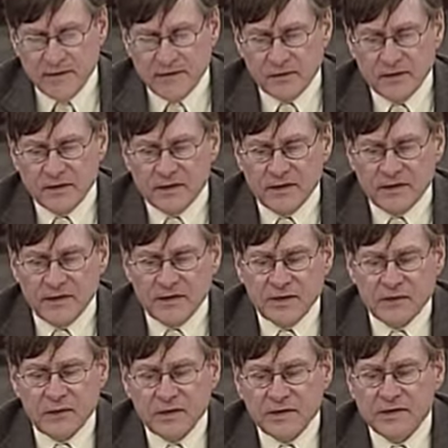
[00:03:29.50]
very
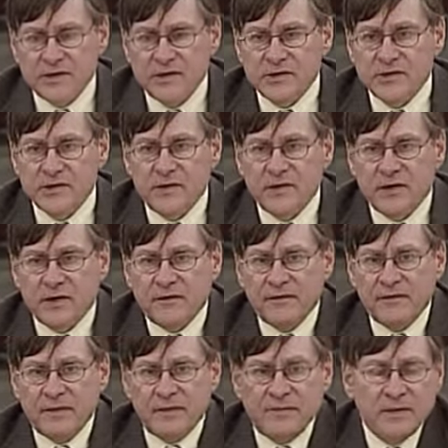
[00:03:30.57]
significant witnesses who can
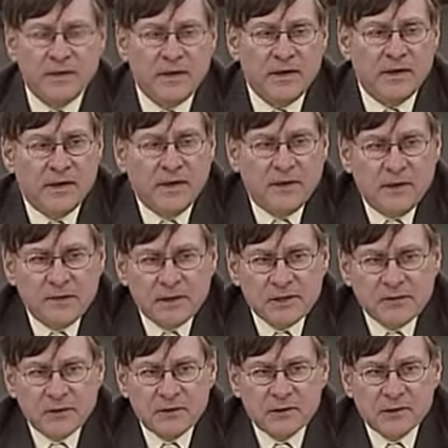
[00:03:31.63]
offer a
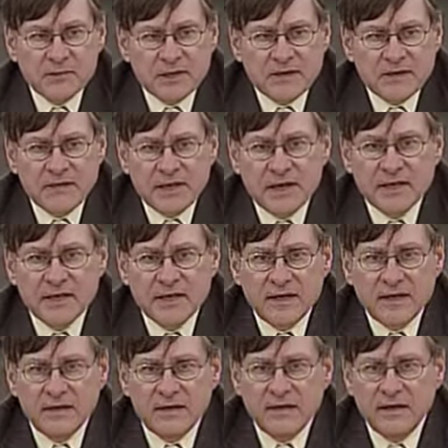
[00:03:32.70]
much better perspective than I
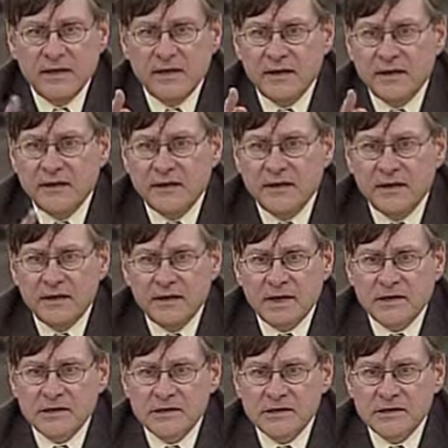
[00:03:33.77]
can, and
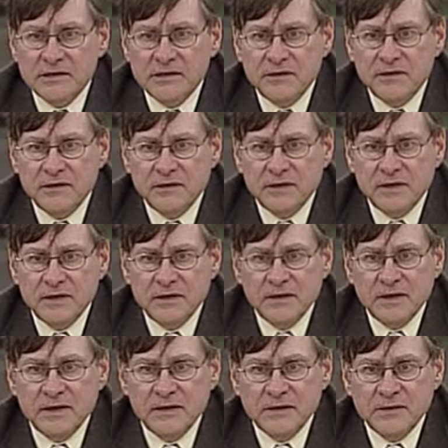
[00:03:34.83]
I'll sit here
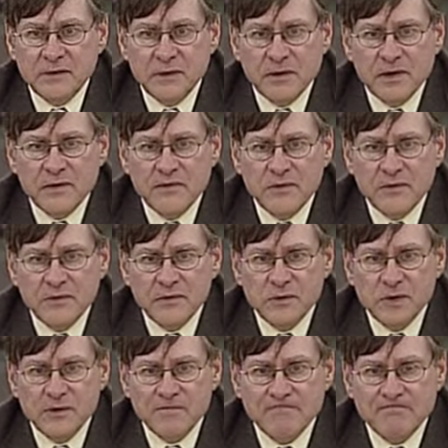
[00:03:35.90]
and listen with all of you as
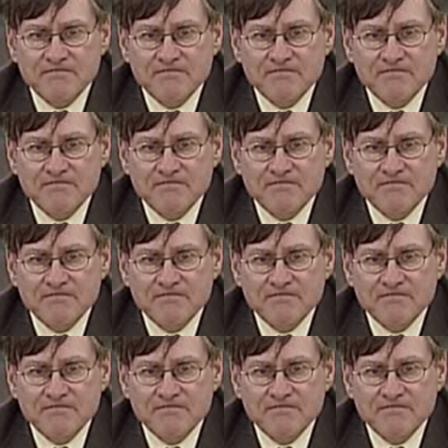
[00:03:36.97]
well.